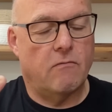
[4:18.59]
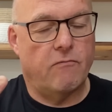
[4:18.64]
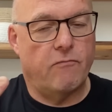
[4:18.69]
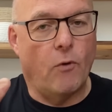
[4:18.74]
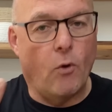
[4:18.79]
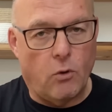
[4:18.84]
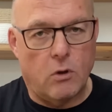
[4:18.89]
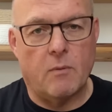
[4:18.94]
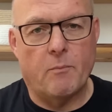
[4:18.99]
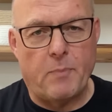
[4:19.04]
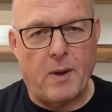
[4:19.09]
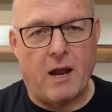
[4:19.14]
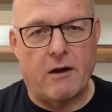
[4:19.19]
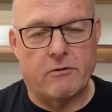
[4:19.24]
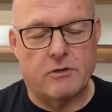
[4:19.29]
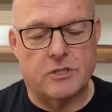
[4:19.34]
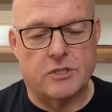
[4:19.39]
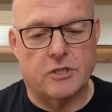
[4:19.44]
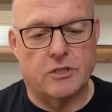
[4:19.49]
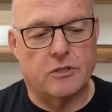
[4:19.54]
4
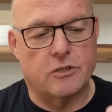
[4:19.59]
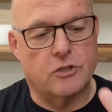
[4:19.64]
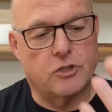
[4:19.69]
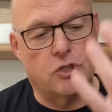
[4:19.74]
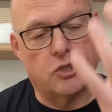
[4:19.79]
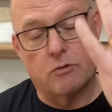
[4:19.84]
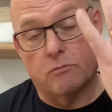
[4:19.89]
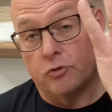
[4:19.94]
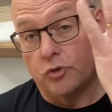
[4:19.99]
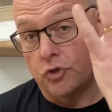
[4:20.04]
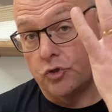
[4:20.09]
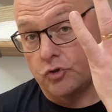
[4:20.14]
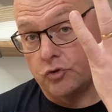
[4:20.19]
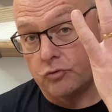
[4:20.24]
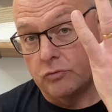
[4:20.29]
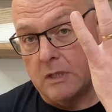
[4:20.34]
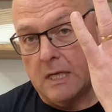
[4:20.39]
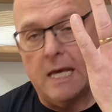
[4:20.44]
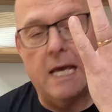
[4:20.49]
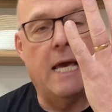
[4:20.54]
comparisons.
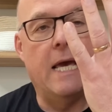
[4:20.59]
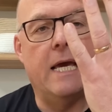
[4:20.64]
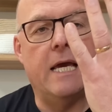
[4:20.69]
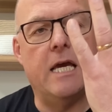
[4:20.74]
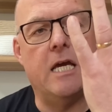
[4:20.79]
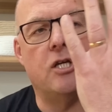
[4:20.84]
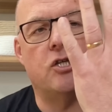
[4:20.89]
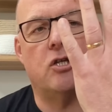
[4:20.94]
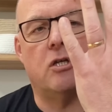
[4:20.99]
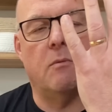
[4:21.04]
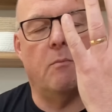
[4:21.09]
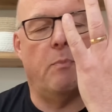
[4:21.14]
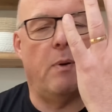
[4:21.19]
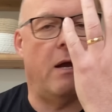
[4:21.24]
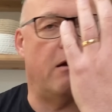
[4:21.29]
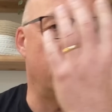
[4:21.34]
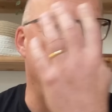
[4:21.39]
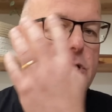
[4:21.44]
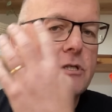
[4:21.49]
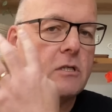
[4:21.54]
Each
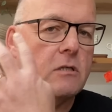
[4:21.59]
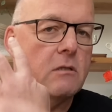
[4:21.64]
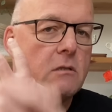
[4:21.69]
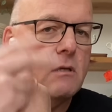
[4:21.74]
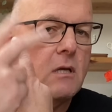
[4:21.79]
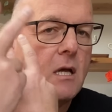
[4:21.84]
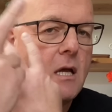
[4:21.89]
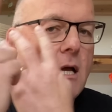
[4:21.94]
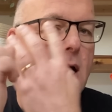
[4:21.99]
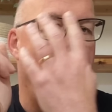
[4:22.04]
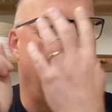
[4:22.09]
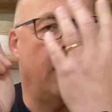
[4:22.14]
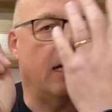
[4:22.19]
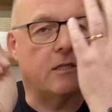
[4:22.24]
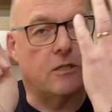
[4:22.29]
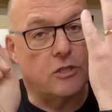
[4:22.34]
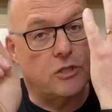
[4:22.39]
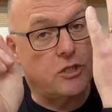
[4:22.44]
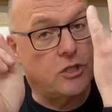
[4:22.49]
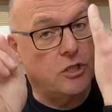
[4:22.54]
comparison
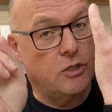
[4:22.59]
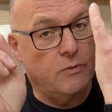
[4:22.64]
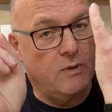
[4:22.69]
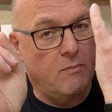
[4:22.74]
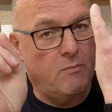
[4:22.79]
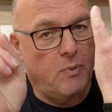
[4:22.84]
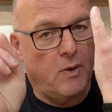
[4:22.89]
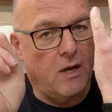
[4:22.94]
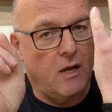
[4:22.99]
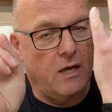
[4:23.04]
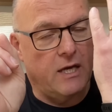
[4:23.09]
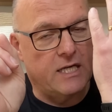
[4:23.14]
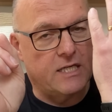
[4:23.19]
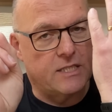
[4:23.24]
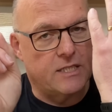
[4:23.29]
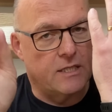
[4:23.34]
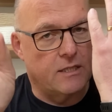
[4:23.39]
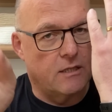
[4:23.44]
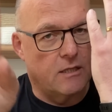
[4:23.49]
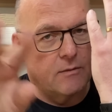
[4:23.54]
had 2
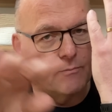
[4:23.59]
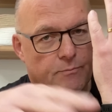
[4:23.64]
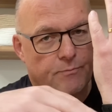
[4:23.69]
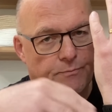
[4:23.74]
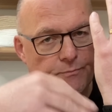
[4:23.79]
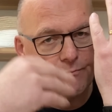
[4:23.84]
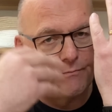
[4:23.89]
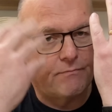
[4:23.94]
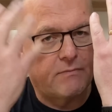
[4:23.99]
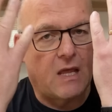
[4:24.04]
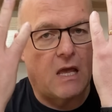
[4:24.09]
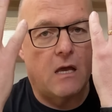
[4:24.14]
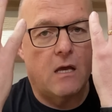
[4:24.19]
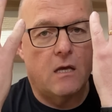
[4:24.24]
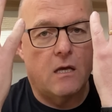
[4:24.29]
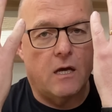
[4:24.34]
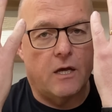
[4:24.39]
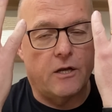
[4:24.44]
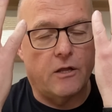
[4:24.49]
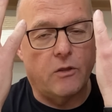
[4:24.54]
implies in them.
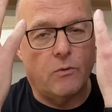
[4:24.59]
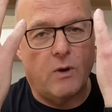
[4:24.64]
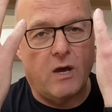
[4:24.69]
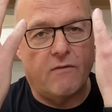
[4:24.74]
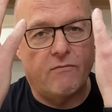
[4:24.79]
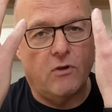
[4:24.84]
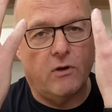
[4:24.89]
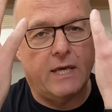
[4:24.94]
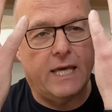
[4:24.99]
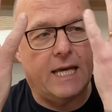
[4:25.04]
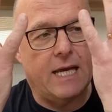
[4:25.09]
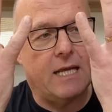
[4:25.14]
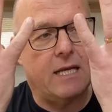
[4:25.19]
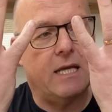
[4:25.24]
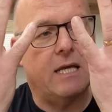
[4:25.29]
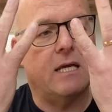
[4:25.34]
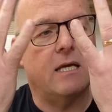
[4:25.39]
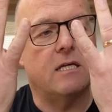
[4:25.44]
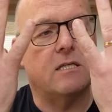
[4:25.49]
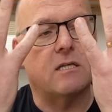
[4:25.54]
Another way of looking at
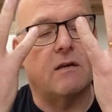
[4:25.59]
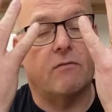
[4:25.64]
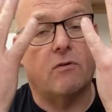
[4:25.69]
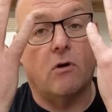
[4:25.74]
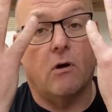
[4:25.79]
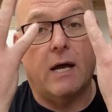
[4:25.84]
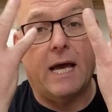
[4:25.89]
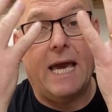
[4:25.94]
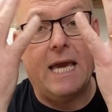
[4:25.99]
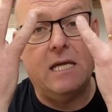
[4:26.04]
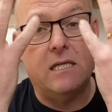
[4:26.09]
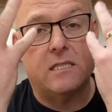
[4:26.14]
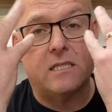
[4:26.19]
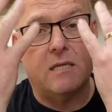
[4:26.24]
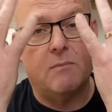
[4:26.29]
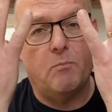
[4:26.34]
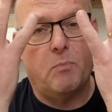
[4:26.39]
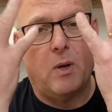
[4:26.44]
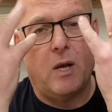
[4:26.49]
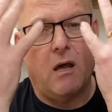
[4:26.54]
it is I've got 8
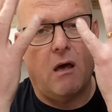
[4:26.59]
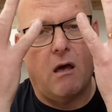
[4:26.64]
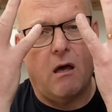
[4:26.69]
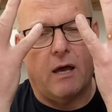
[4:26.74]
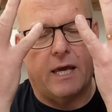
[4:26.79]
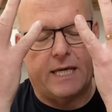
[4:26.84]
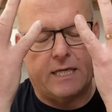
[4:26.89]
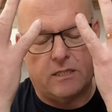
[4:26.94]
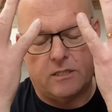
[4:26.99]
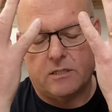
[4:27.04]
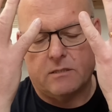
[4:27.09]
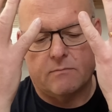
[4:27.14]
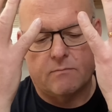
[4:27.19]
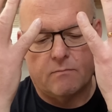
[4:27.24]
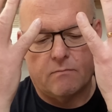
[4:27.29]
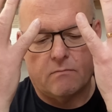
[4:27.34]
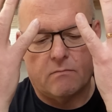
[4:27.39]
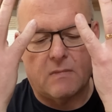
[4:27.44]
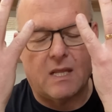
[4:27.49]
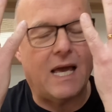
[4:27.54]

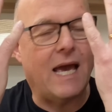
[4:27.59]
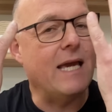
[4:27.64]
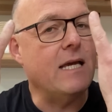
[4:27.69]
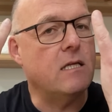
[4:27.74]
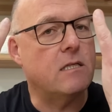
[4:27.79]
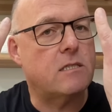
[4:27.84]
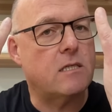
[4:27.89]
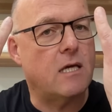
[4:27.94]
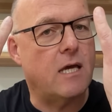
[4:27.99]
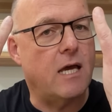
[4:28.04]
implies, 8